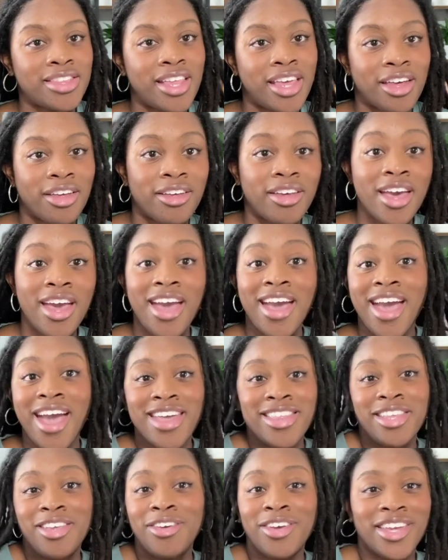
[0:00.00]
there,
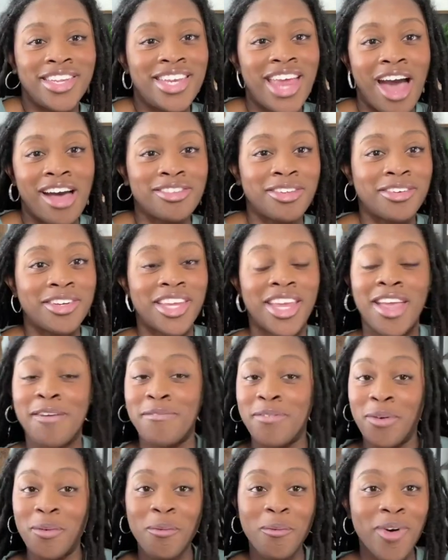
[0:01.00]
and then you can download it.
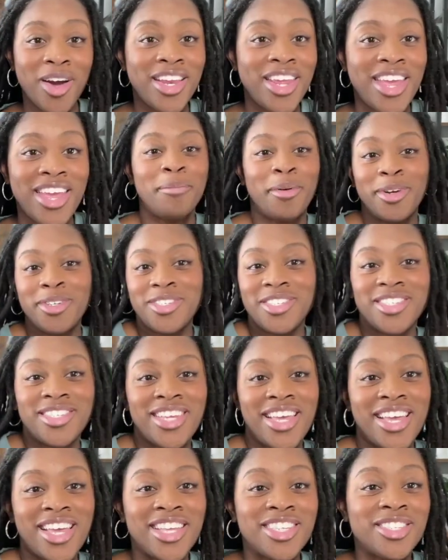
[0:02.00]
If you want it, purchase
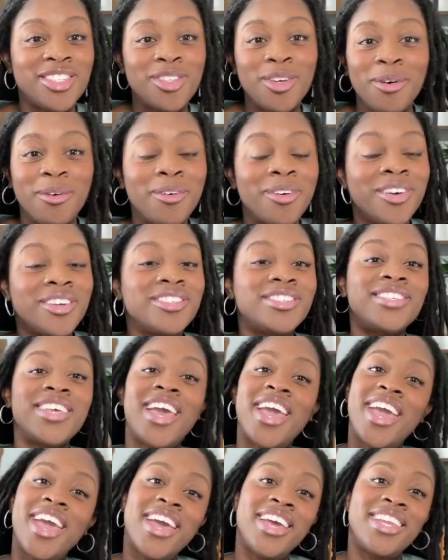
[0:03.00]
it, it's yours,
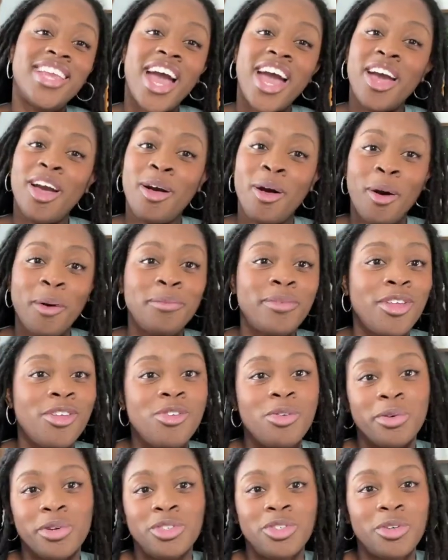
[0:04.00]
and I hope that
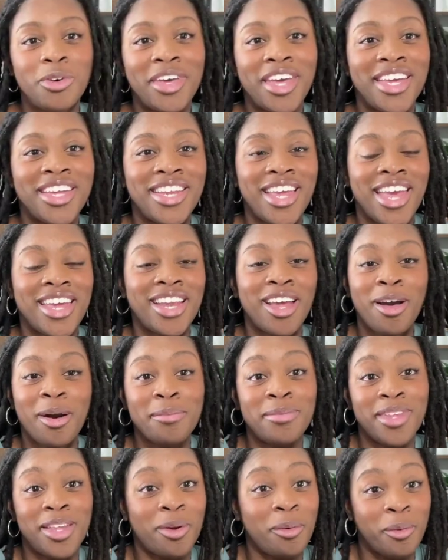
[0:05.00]
you enjoy it, and I
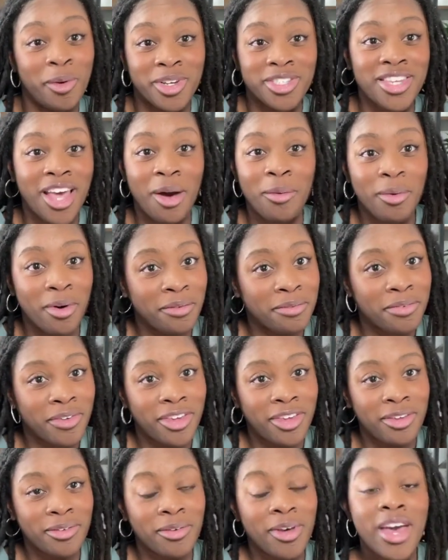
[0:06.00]
hope that it works out well for
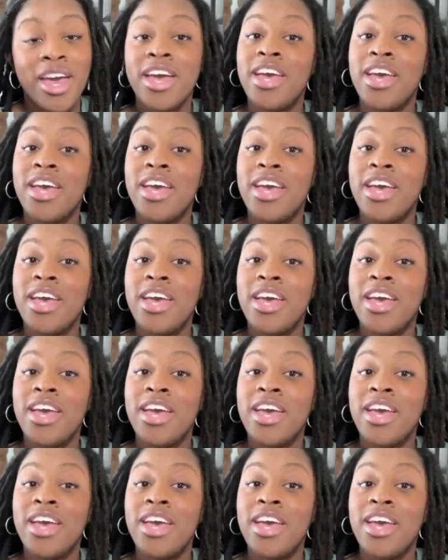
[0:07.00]
you.